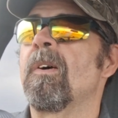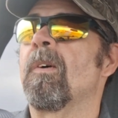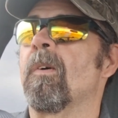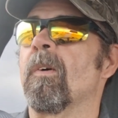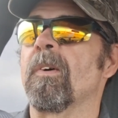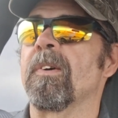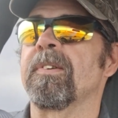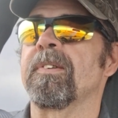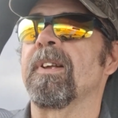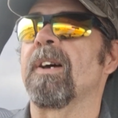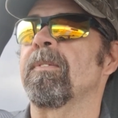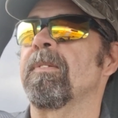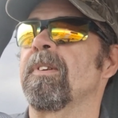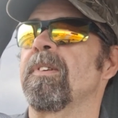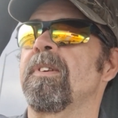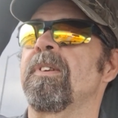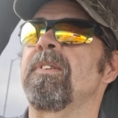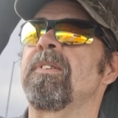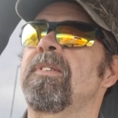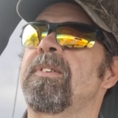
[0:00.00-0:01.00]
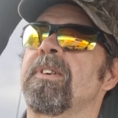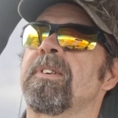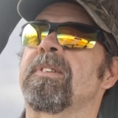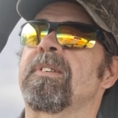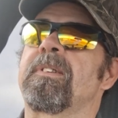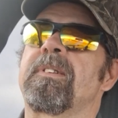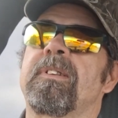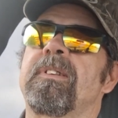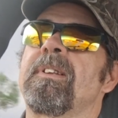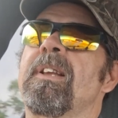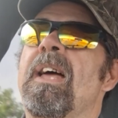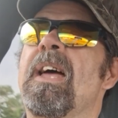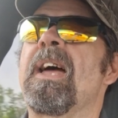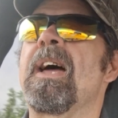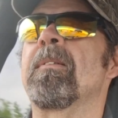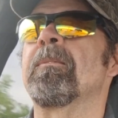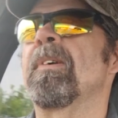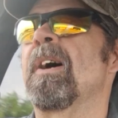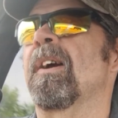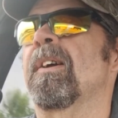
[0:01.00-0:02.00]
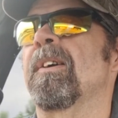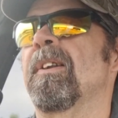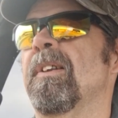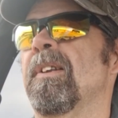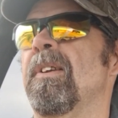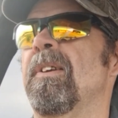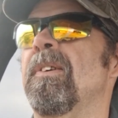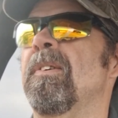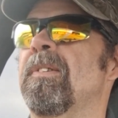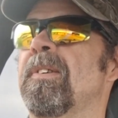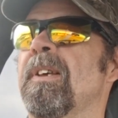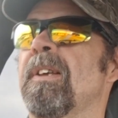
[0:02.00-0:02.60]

or stuff that you just, I'm not going to use